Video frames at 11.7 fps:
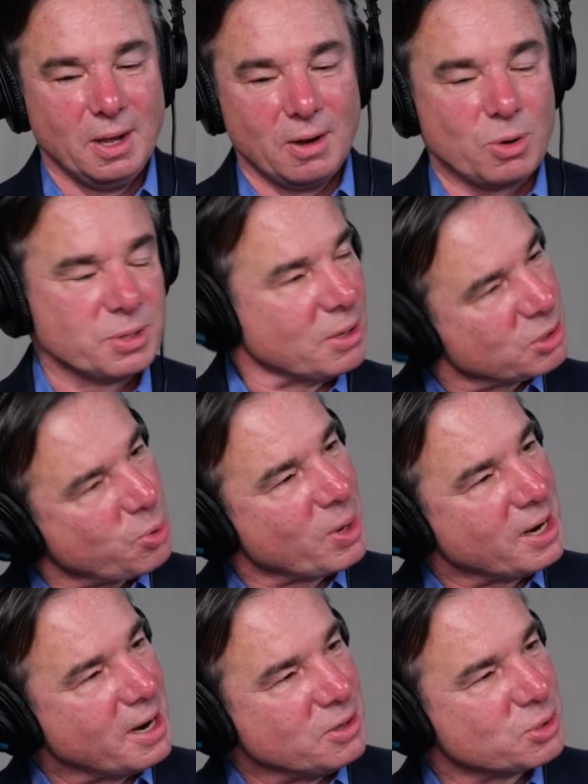Of course, I was
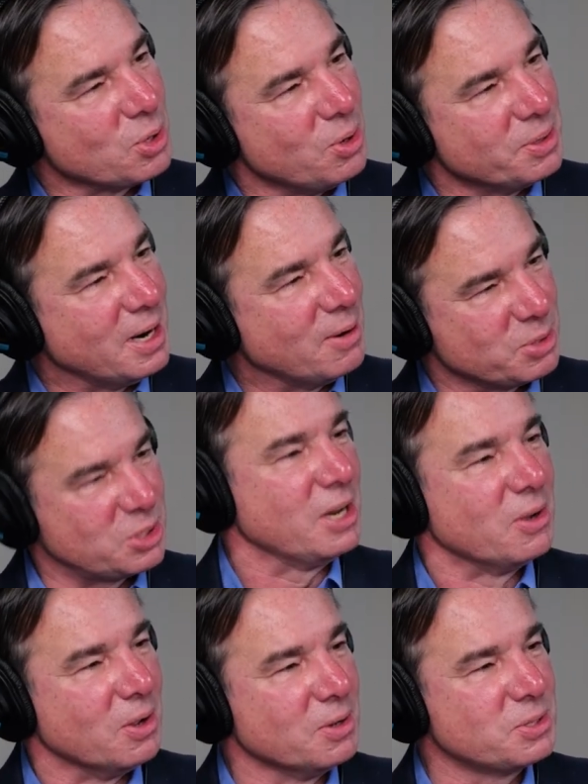29 years old and I was
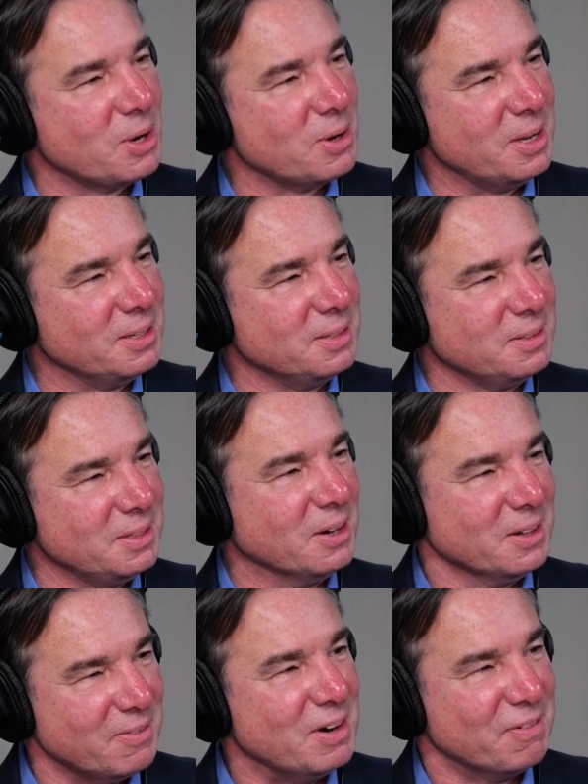single,
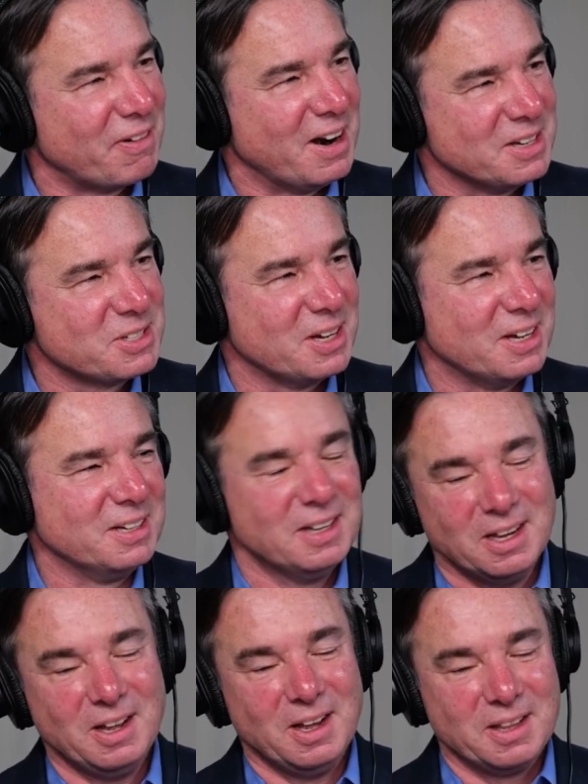living in France on
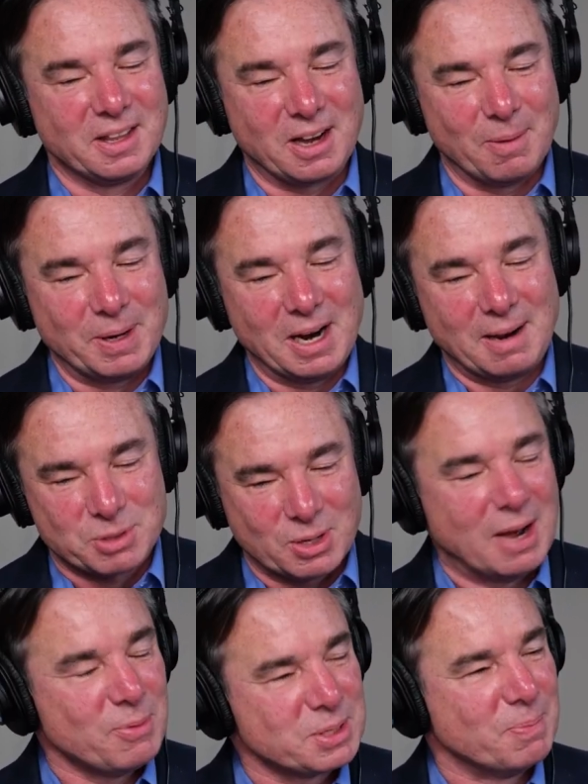the company dime. So
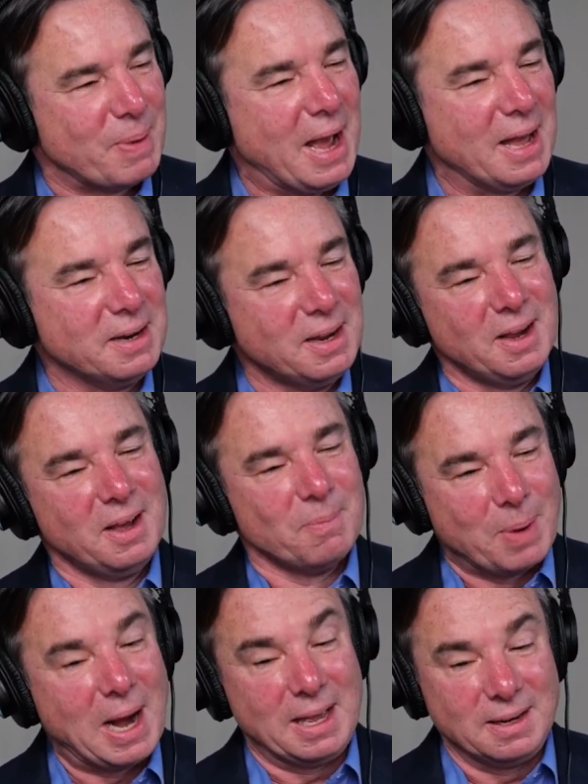that wasn't bad,
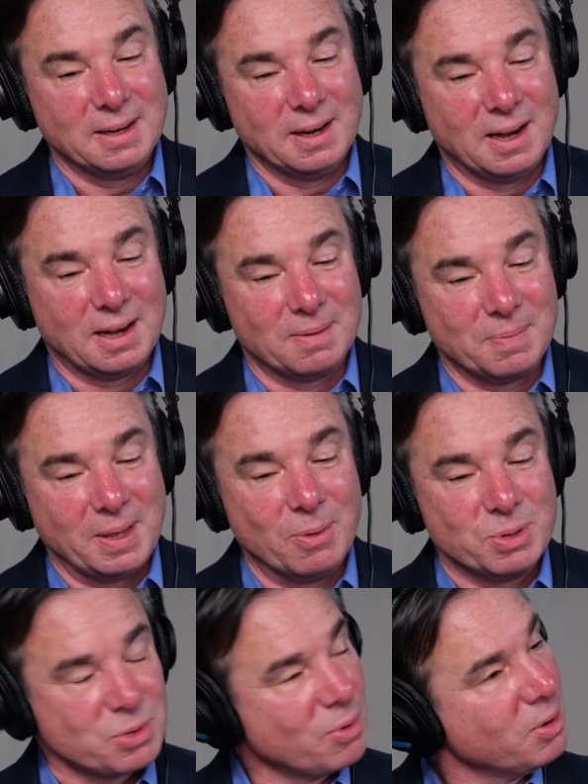but it
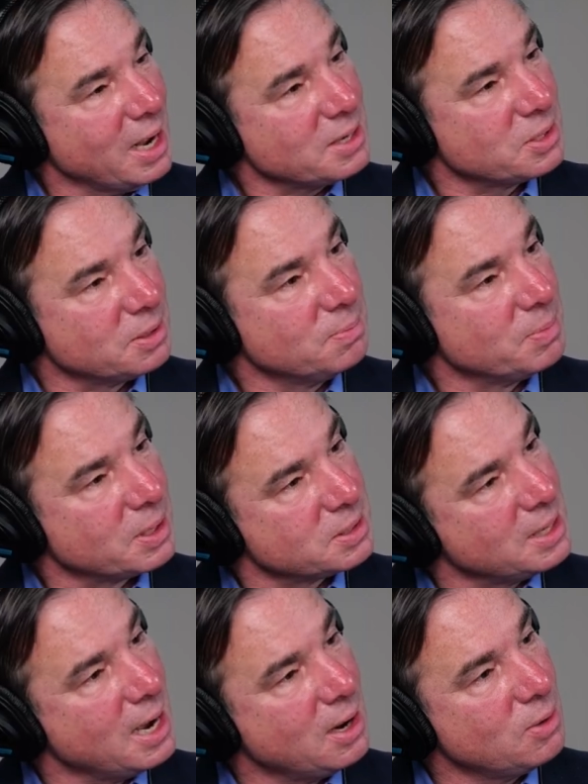was a real lesson
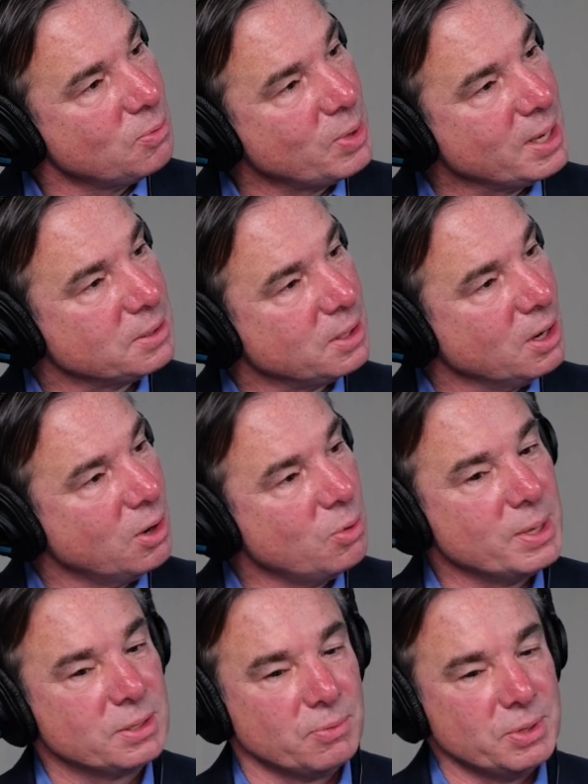because now we had to
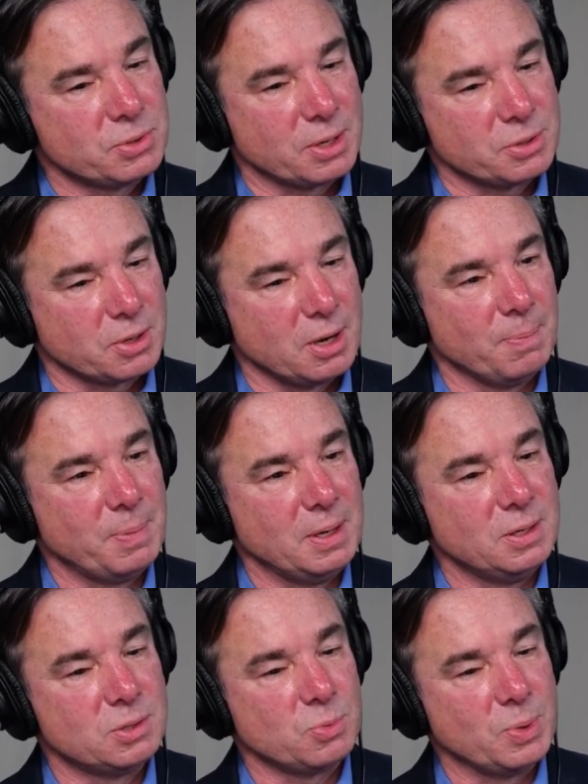restructure
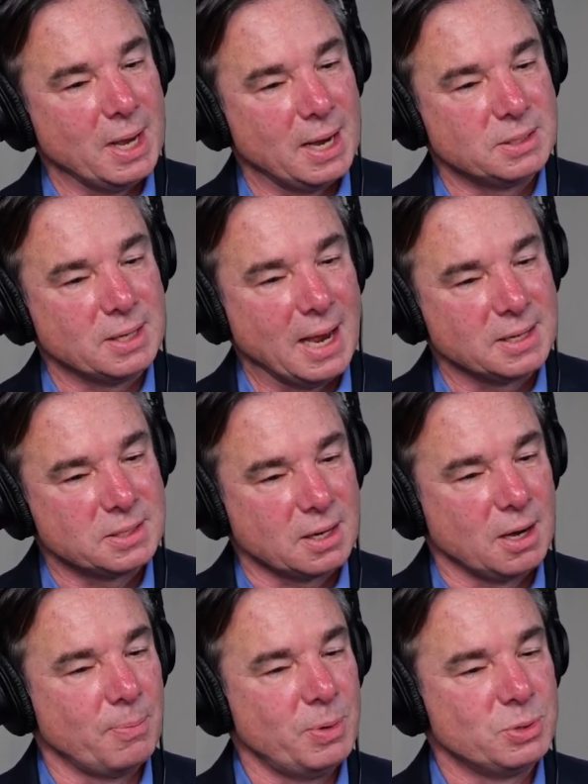companies, we had to exit
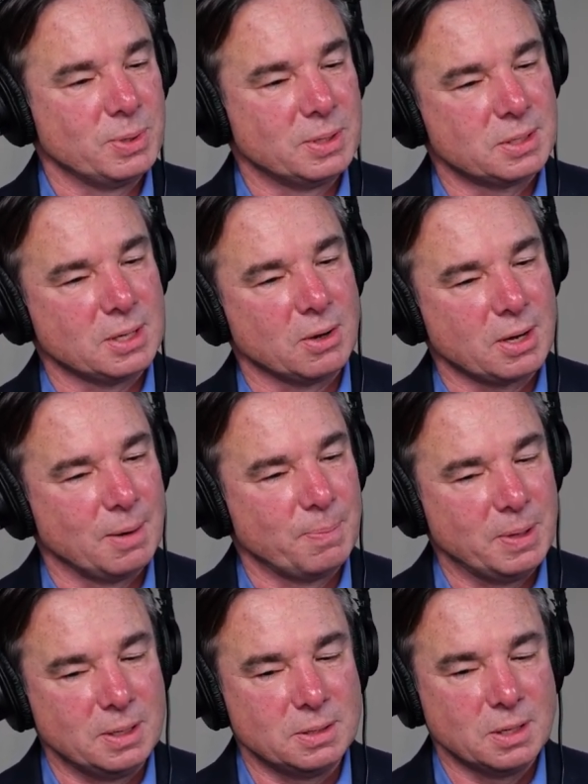companies, we had to sell
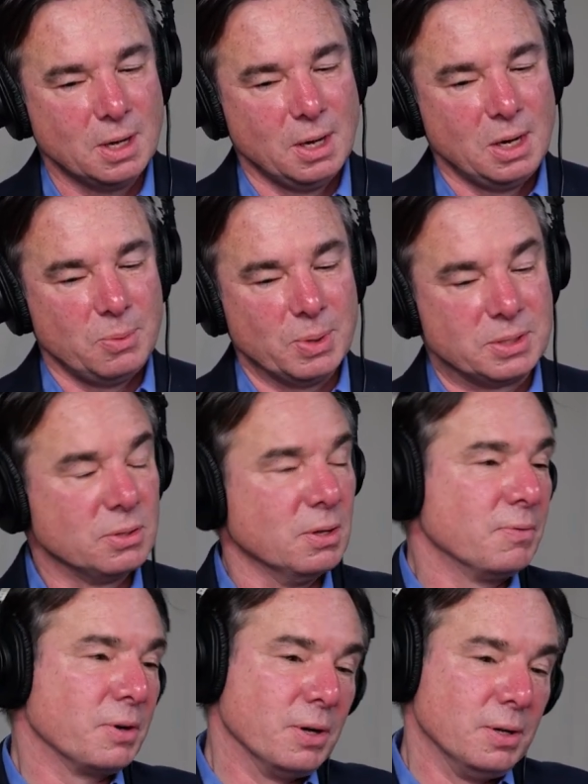companies, we had to
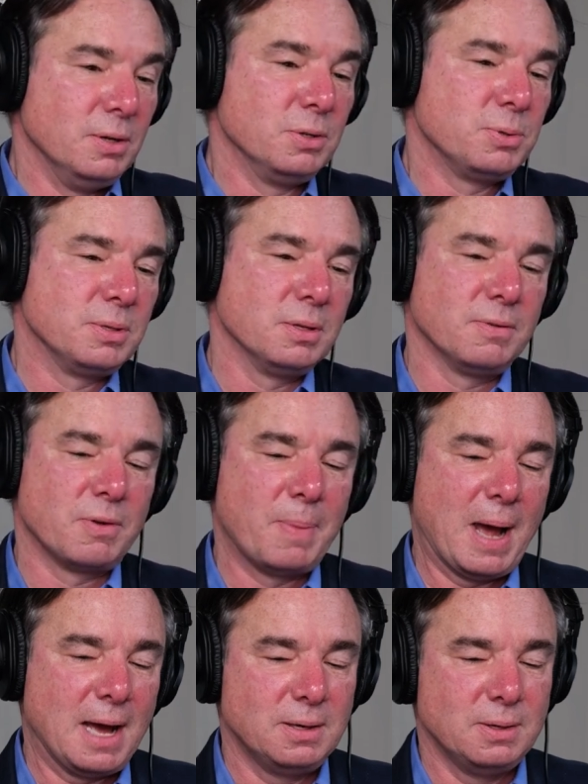deliver good news, we had to deliver
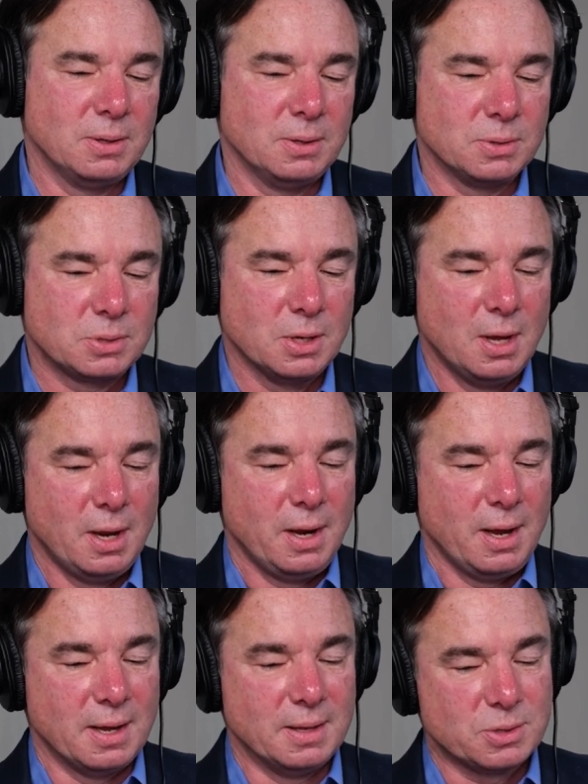bad news,
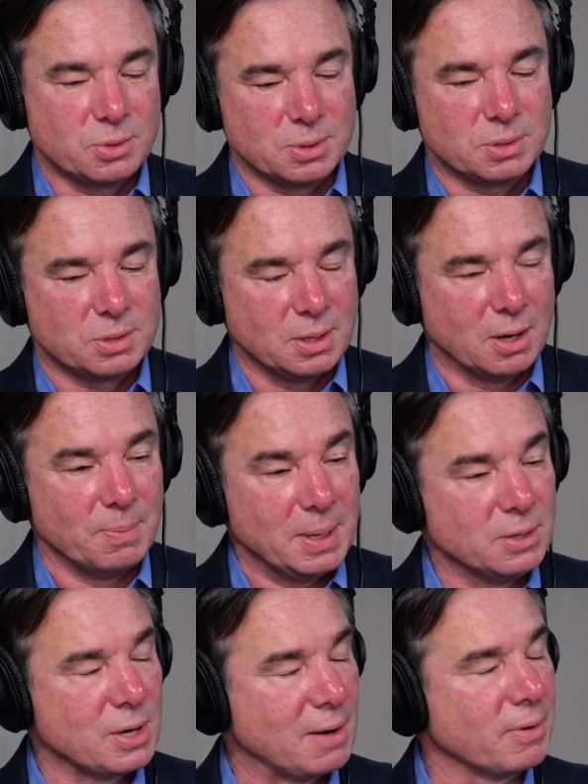and this was
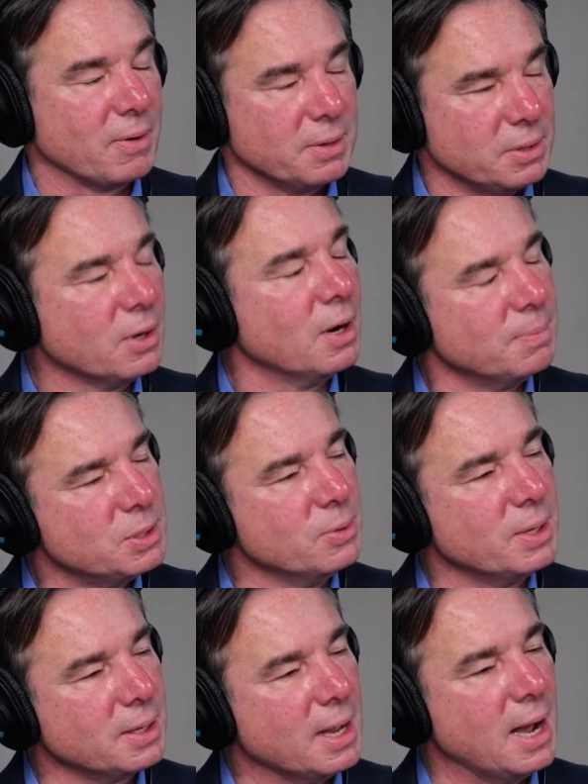me traveling around Europe
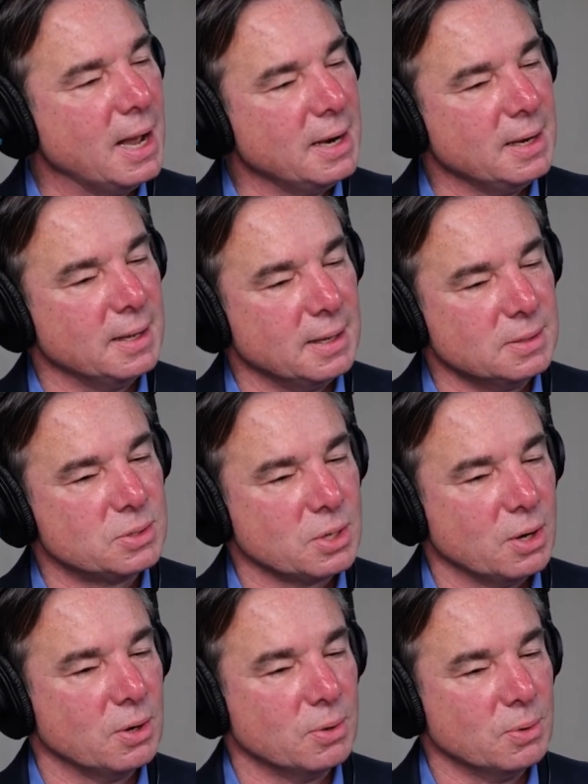doing that. And
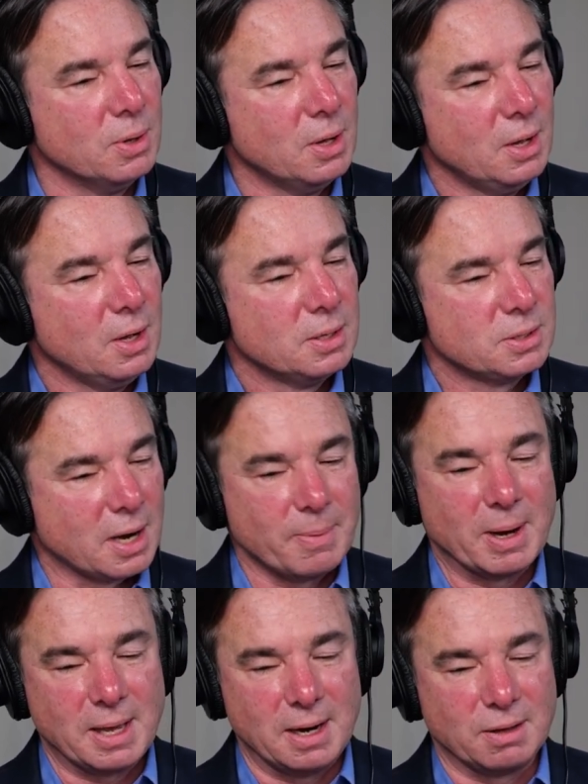so, talk
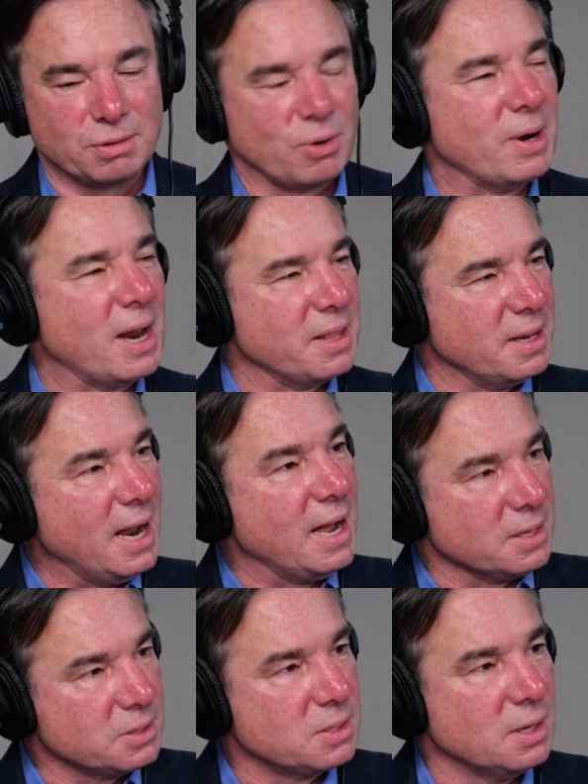about getting thrown out of the
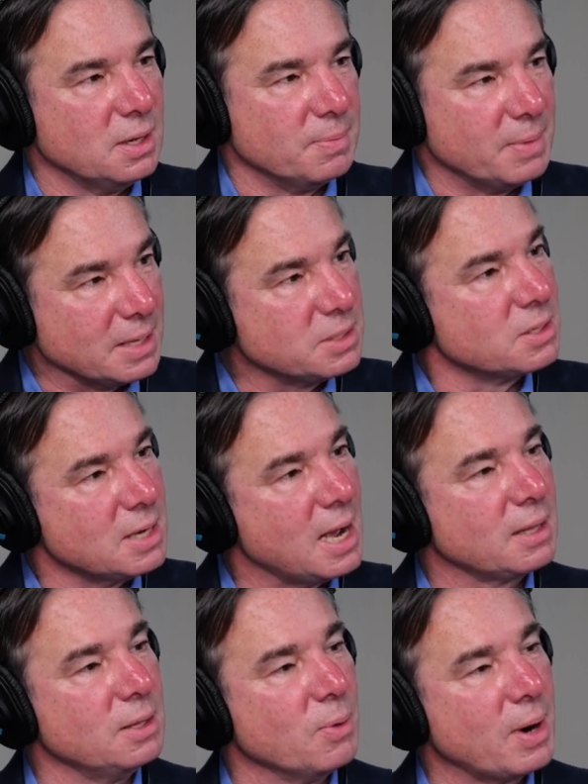nest. That's
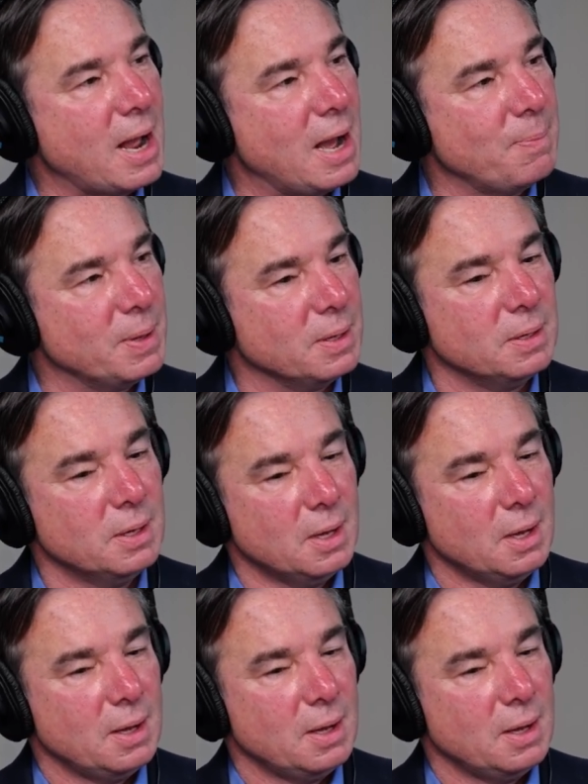exactly what happened.